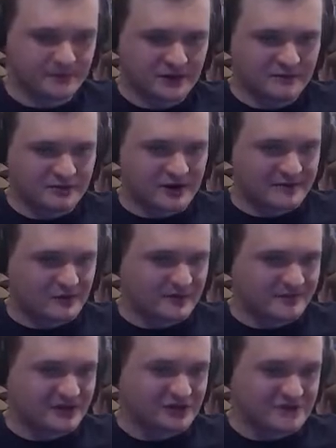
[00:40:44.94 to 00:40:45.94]
Probably want to
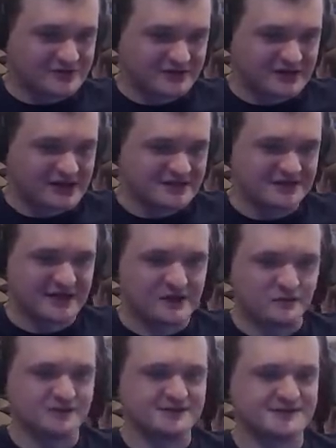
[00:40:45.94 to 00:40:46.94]
be closer to the edge than I
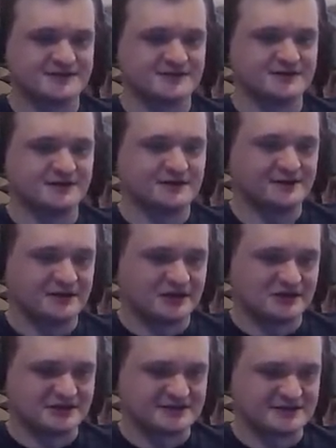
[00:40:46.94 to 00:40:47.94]
was.
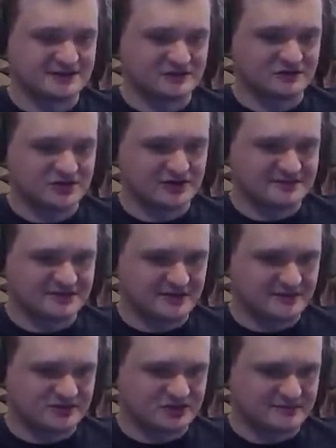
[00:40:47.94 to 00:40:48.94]
Then just single jumps,
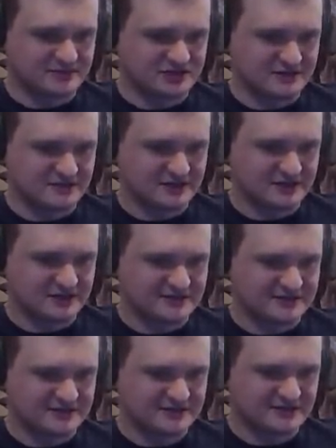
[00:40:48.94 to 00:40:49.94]
double jumps, jump
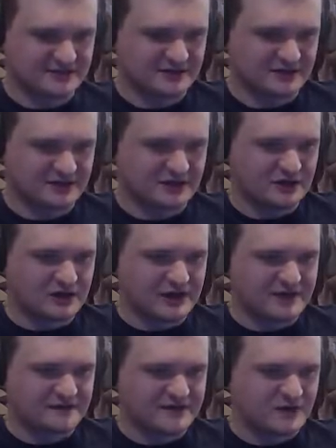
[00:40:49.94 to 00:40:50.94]
kicks.
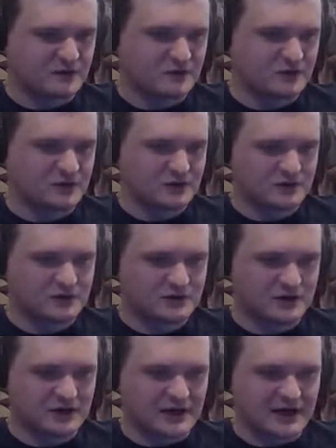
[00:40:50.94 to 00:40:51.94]
Any of that will work.
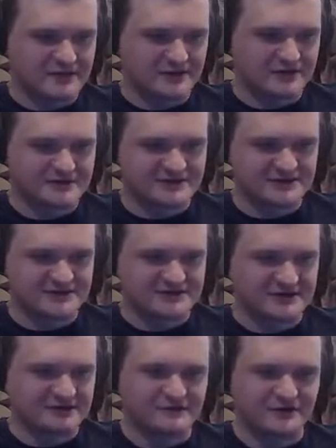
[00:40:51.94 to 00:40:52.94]
I personally just
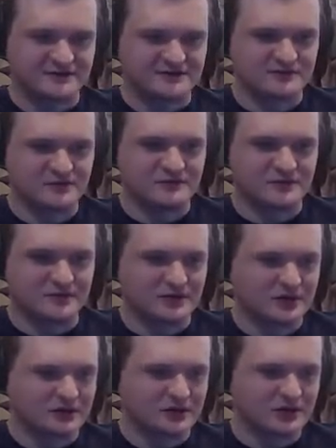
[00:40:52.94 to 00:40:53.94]
like the faster movement, but
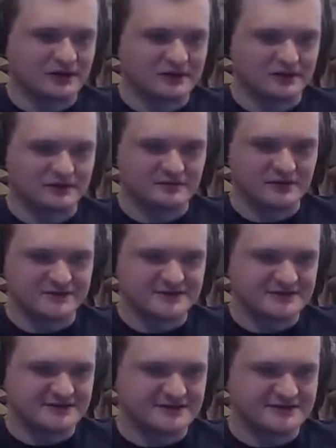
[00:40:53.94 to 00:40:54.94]
most of
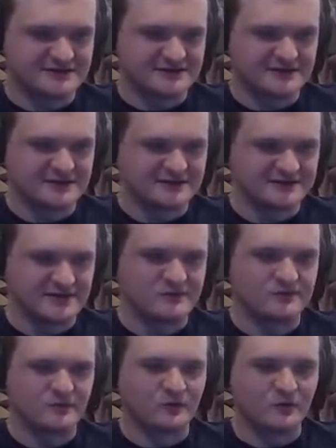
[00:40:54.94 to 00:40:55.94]
these, the same
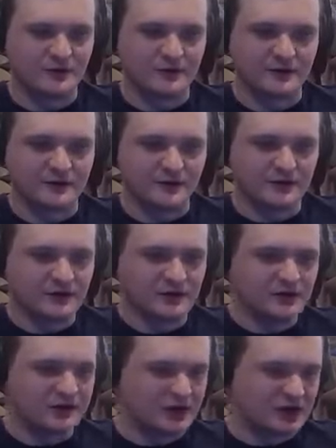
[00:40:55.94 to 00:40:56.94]
movement will work.
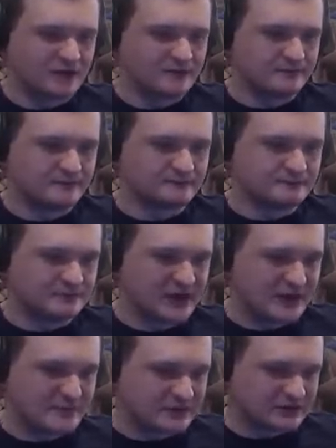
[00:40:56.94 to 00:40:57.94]

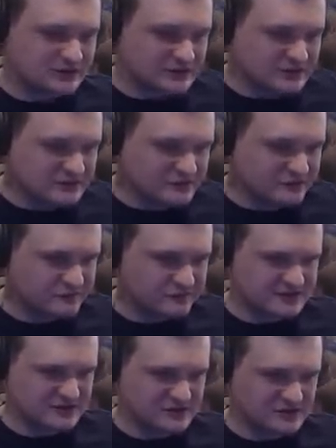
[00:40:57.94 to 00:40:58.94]
I believe,
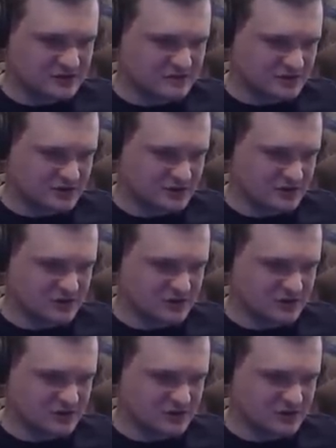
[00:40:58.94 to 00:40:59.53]
does a long jump work here?